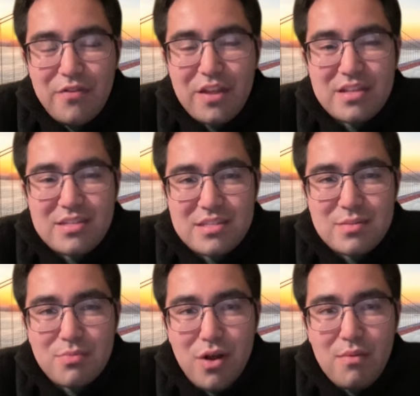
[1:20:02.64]
fitness is
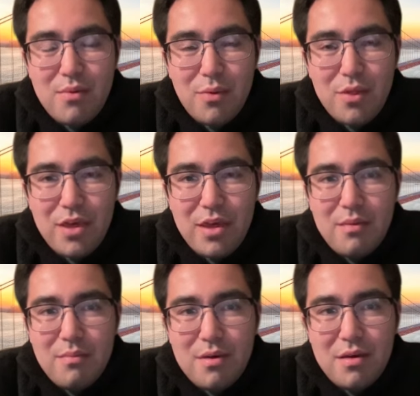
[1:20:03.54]
a problem with
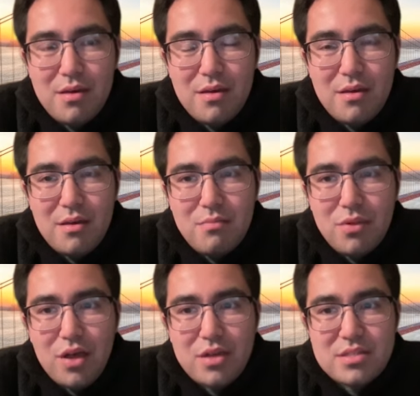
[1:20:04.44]
him.
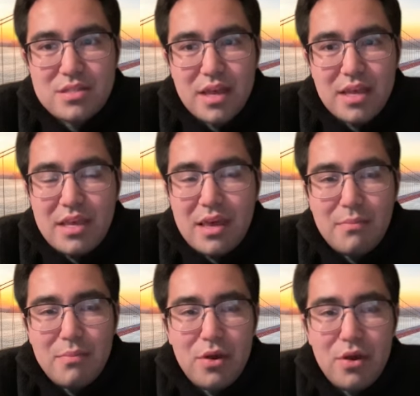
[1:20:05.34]
Plus, like he
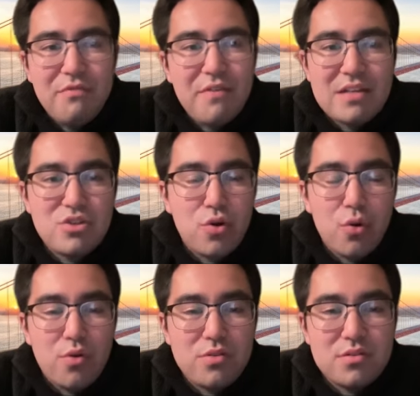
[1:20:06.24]
can't play on faster
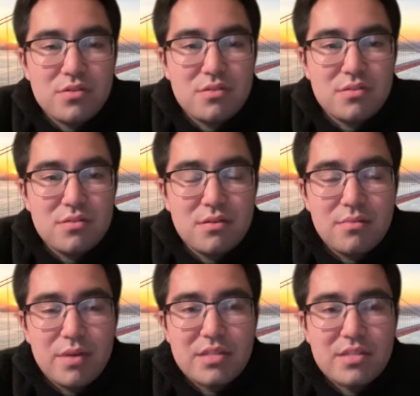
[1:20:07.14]
courts
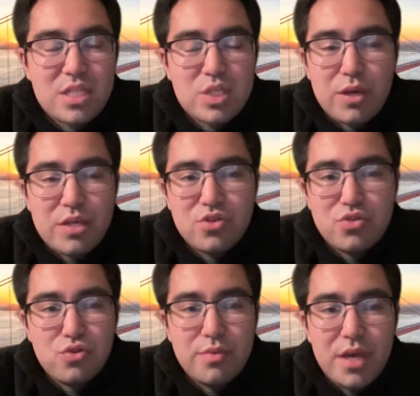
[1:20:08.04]
because his swings are
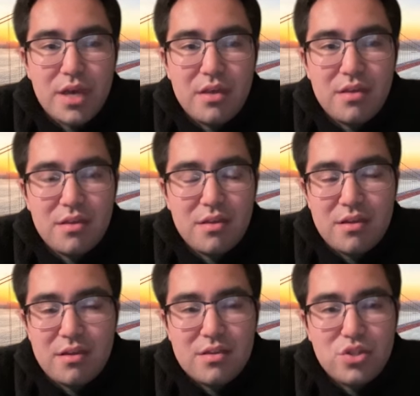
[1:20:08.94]
too big.
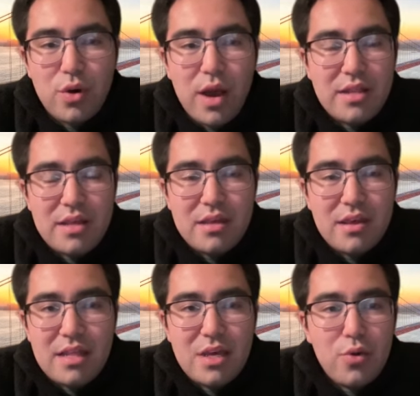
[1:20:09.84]
So
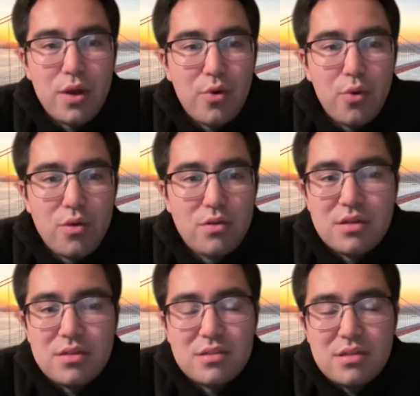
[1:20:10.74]
any any quick court,
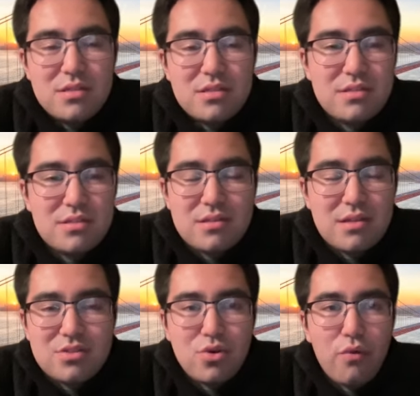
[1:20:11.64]
he's he's
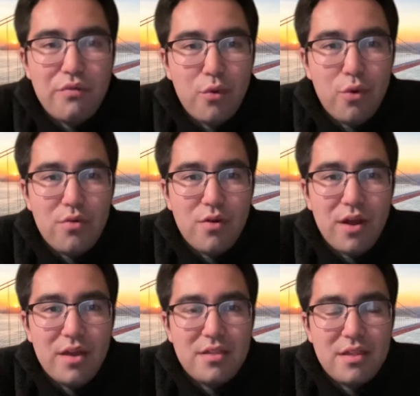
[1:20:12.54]
he's o oh four 4,
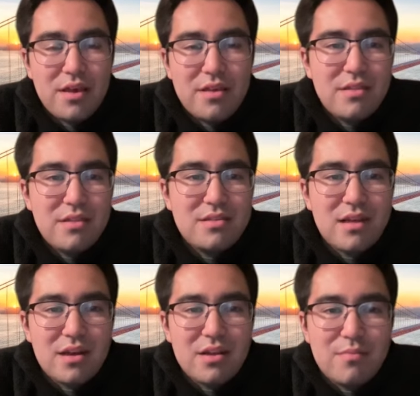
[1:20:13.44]
right? Like he's
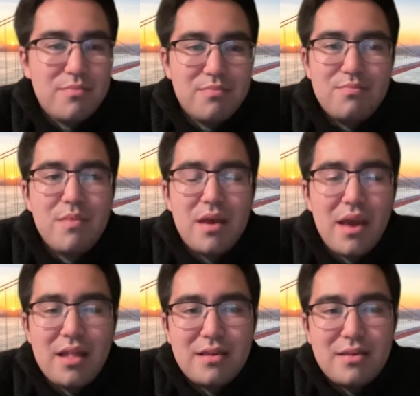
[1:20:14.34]
not gonna
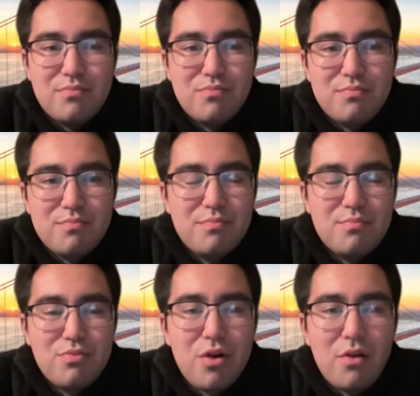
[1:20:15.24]
make any
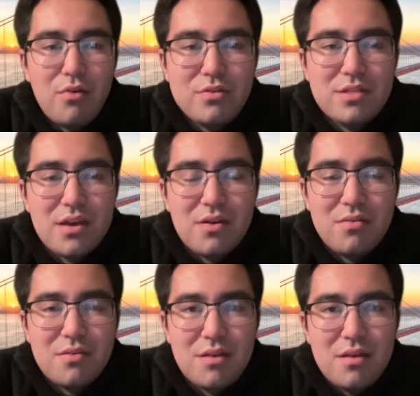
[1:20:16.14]
progress
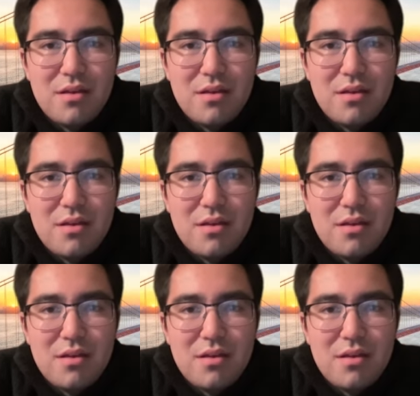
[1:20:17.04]
there.